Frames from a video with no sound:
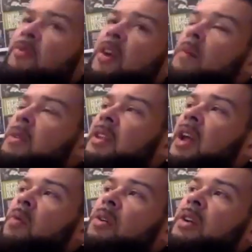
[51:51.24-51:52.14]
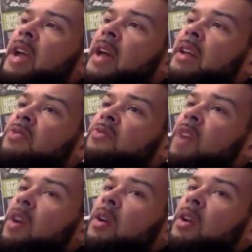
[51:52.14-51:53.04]
environment that I work at is
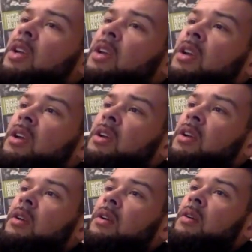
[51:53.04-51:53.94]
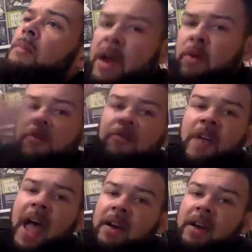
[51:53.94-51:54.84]
very matter of
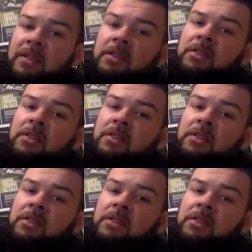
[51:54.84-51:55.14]
fact.